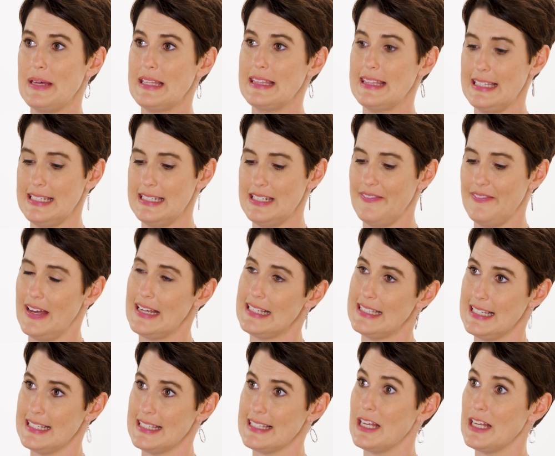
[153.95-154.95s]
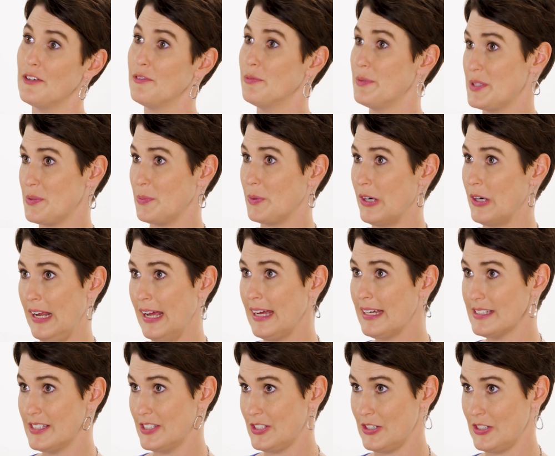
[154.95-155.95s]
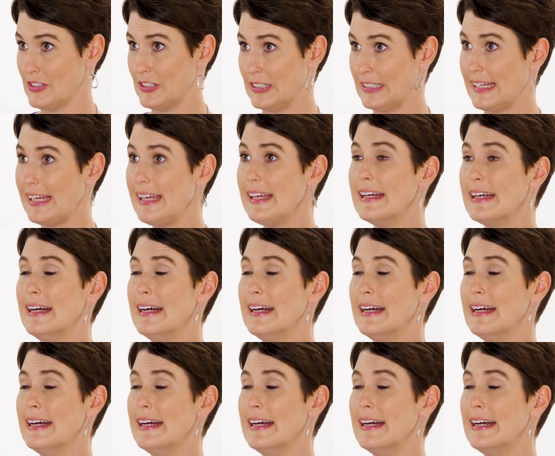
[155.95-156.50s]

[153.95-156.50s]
but the device itself was worn externally,